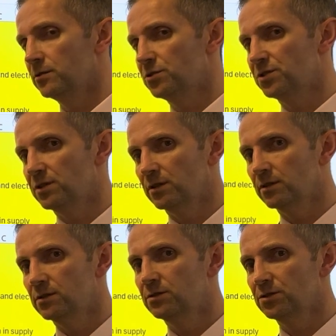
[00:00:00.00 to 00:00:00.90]
just to,
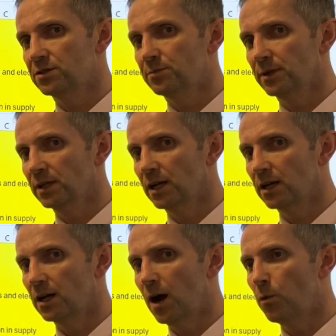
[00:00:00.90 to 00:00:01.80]
just to be
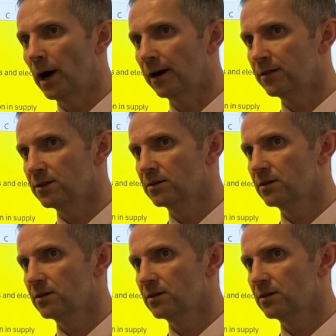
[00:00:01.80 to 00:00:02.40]
uh, aware that